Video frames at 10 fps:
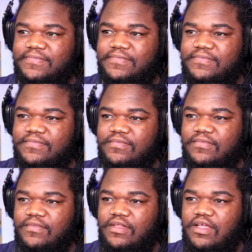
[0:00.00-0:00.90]
All right,
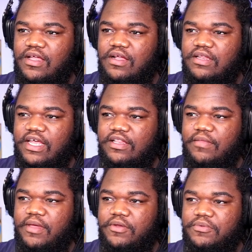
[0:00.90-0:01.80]
Dom. Oh, Natalie
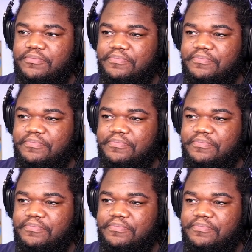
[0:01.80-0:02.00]
Emmanuel. What's